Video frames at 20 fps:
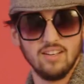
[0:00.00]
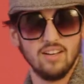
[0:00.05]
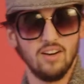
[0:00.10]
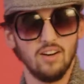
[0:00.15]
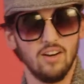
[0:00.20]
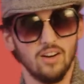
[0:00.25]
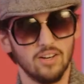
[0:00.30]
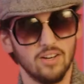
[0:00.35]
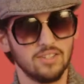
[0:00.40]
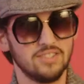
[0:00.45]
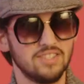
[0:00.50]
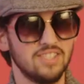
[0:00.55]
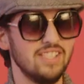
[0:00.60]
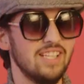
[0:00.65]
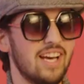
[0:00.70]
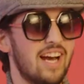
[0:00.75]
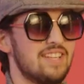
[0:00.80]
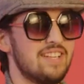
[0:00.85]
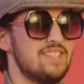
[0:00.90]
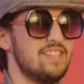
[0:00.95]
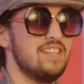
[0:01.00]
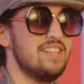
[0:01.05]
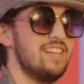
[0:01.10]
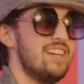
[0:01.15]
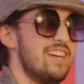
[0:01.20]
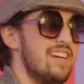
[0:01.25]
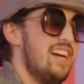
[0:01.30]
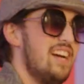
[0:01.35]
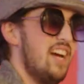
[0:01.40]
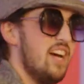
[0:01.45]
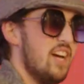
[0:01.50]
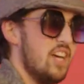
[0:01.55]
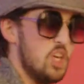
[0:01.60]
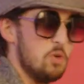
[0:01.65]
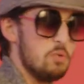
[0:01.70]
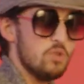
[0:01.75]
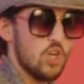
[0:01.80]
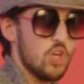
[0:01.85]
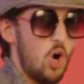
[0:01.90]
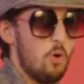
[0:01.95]
Oh, see, I see.
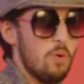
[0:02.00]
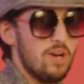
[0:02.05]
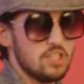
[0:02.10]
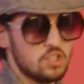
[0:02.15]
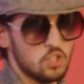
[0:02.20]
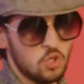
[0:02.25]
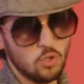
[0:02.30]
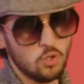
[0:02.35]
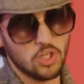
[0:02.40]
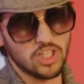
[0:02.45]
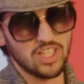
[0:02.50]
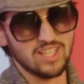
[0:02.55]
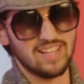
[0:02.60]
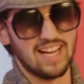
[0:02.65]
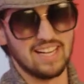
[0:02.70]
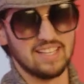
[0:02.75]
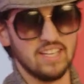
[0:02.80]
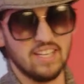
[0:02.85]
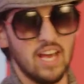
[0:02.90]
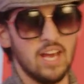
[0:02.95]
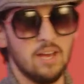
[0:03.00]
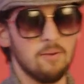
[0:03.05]
He was always too good at that